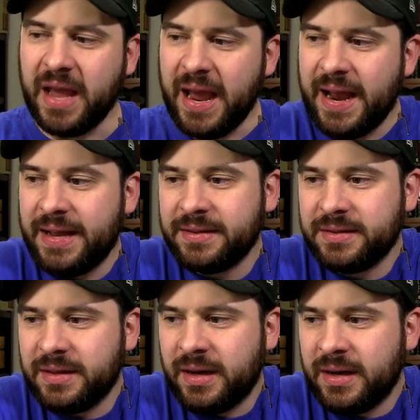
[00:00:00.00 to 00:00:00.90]

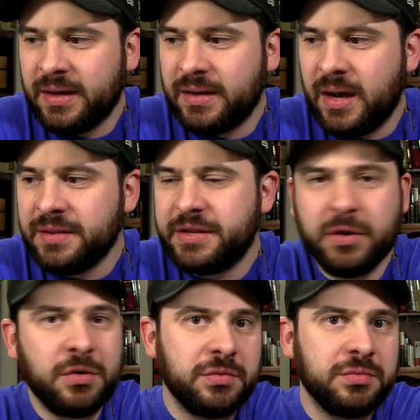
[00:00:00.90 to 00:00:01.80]
and uh,
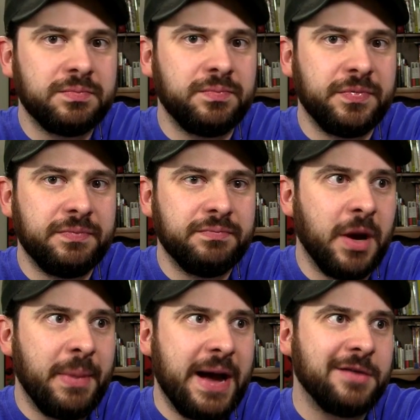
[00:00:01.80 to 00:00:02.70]
until
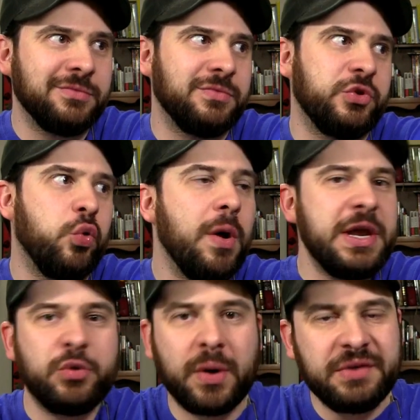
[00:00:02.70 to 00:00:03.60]
about
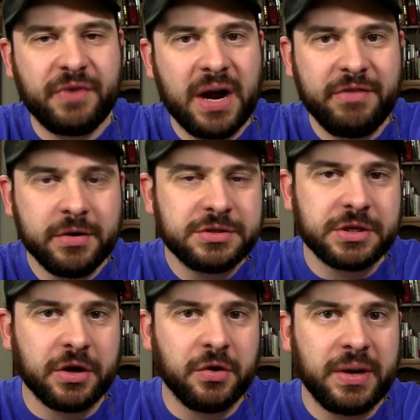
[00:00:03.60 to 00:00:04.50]
20 25 years
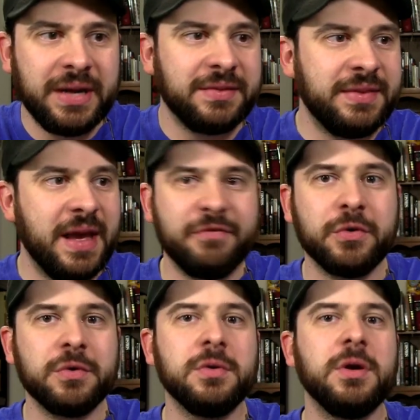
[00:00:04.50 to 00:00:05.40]
ago, it
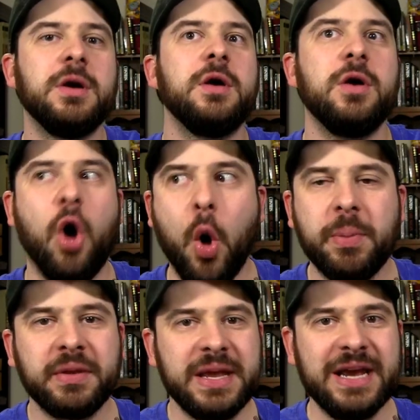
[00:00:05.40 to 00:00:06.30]
never
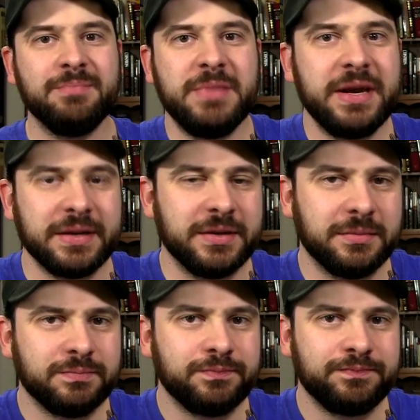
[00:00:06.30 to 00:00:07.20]
openly admitted
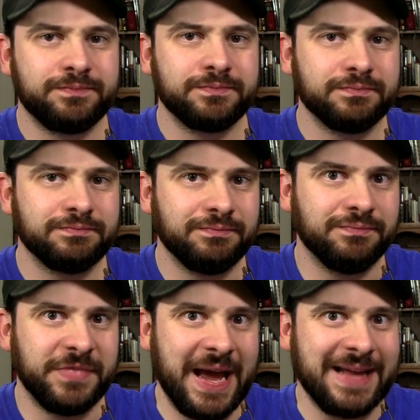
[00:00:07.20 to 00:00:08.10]

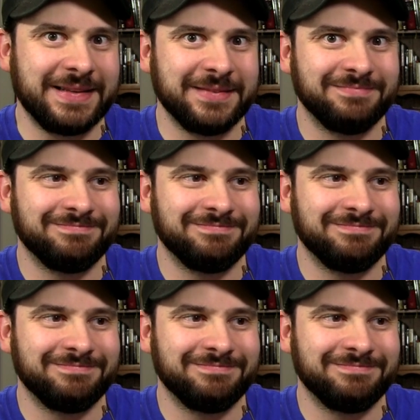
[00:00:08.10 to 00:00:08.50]
that